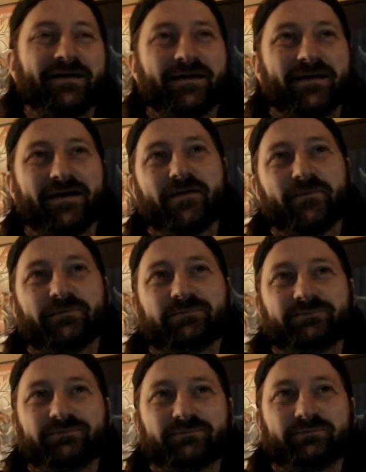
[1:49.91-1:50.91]
Um,
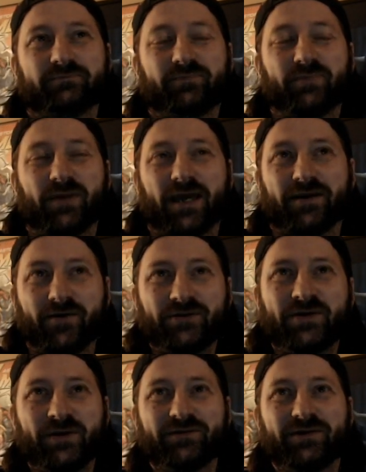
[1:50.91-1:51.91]
and
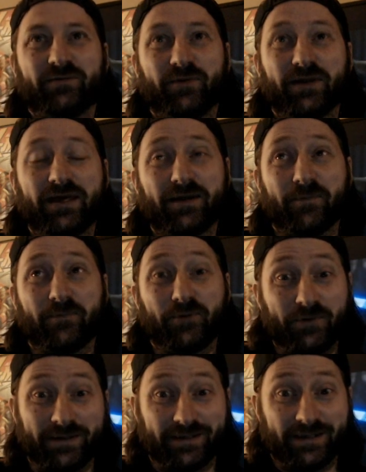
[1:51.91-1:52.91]
ultimately, we get a
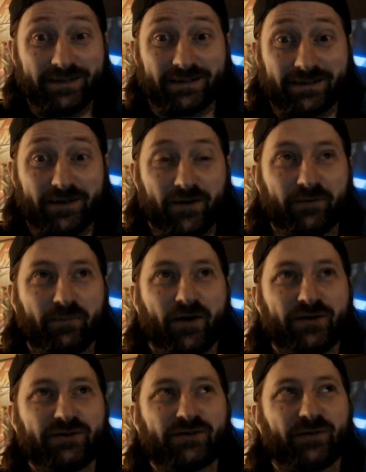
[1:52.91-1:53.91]
pretty decent Darth
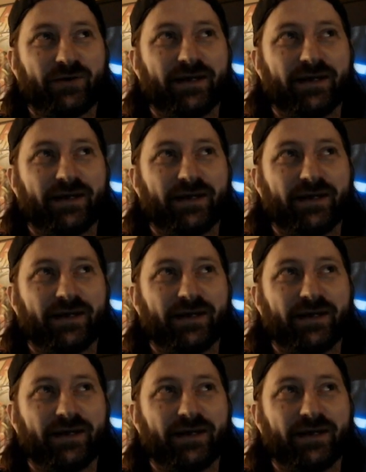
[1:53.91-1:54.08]
Maul story.